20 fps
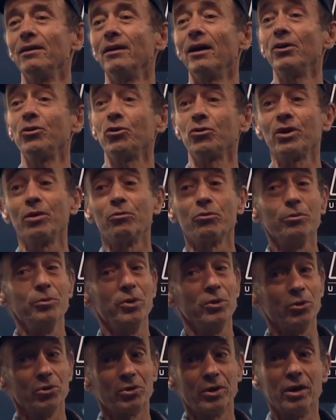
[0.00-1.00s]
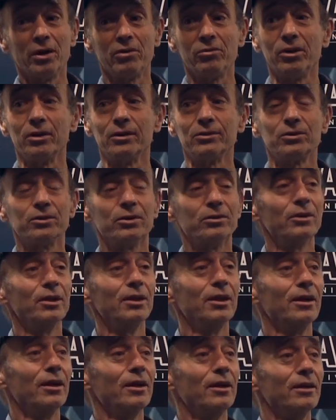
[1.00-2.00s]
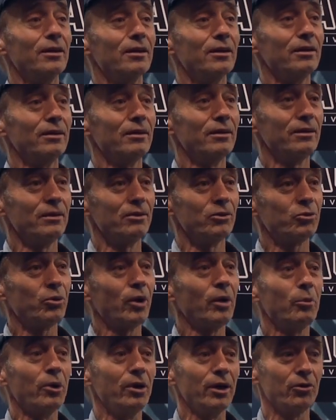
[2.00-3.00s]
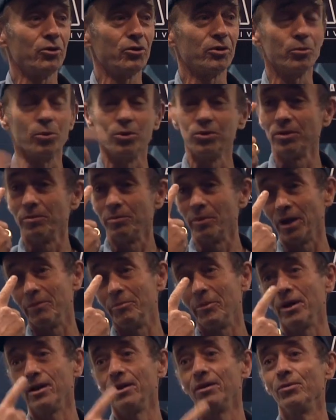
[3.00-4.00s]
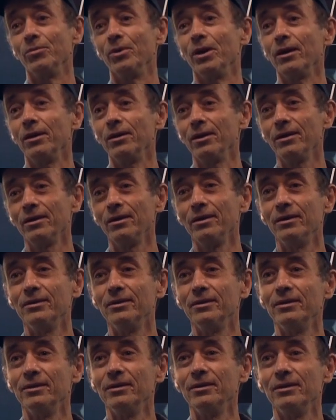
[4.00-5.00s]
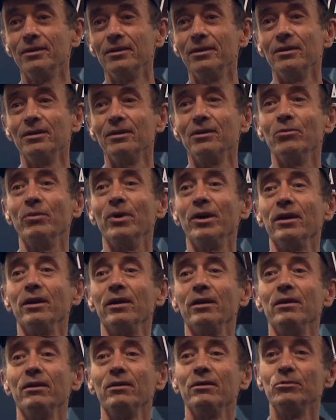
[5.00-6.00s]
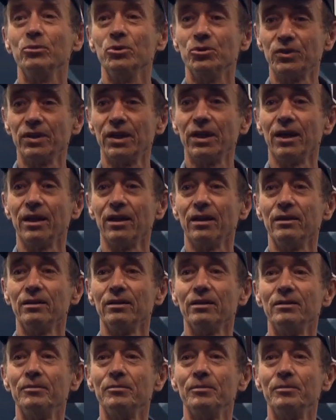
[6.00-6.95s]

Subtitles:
I just come from Yugoslavia, so Srebrenica was in my mind when I was there.